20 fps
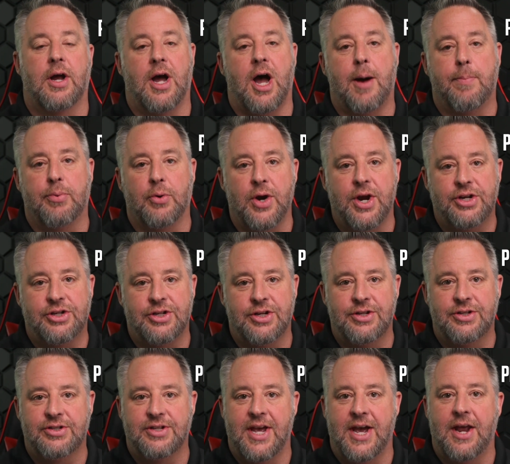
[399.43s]

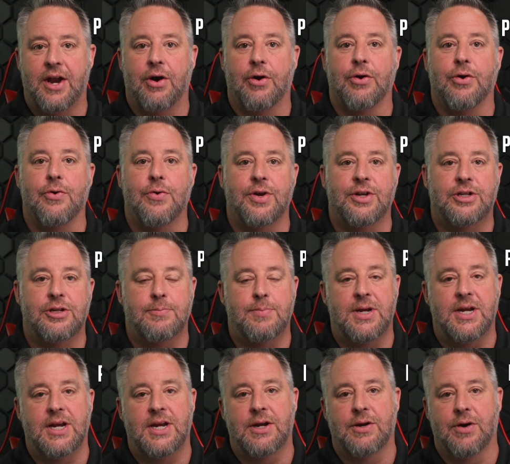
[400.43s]
operations that are going to
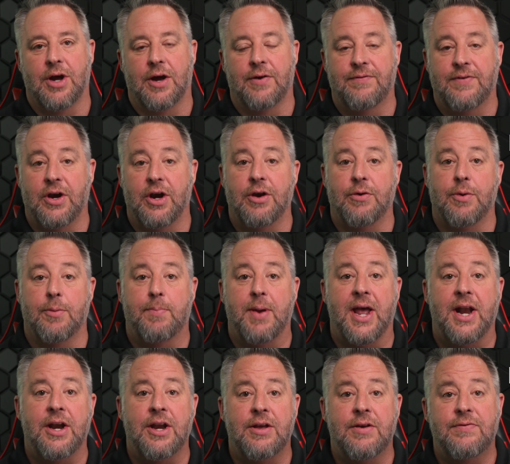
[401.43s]
be very
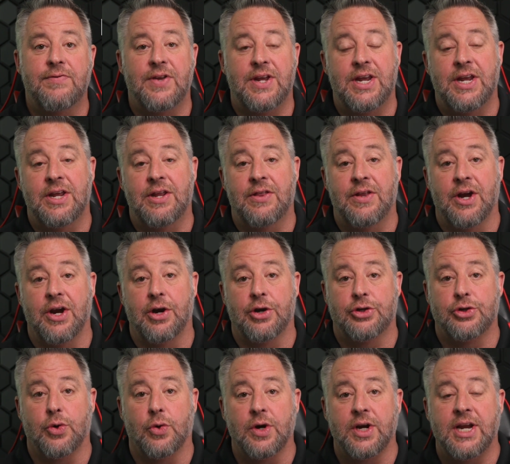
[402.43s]
repetitive in their
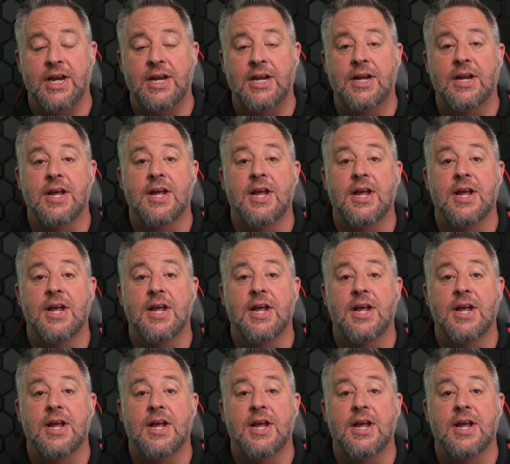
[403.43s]
torquing